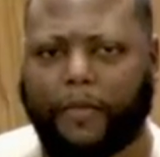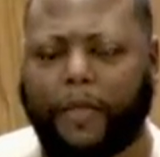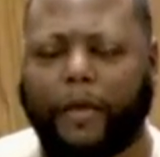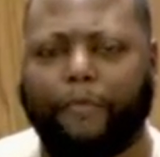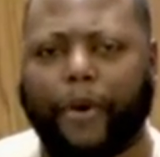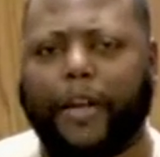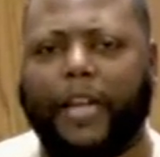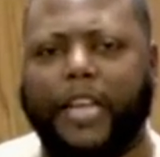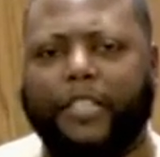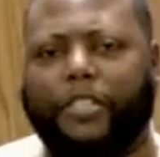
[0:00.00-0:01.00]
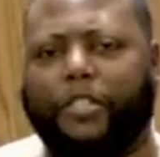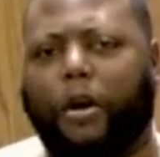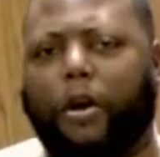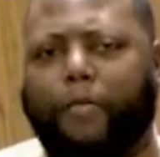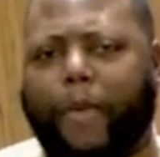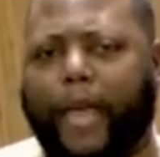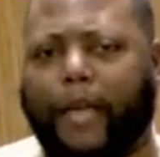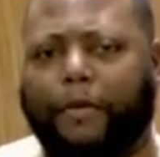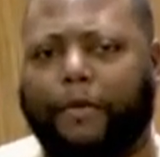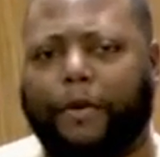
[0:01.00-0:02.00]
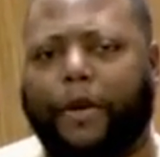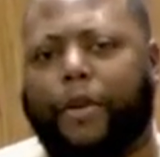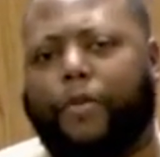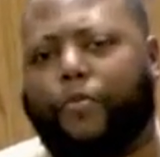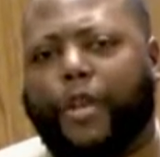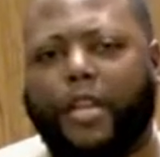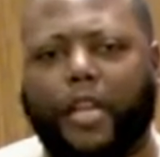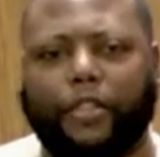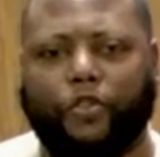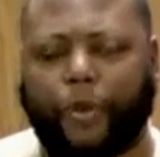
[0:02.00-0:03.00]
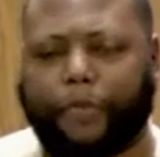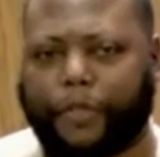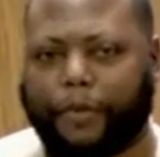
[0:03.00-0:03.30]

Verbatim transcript: But he saw a man reading scripture,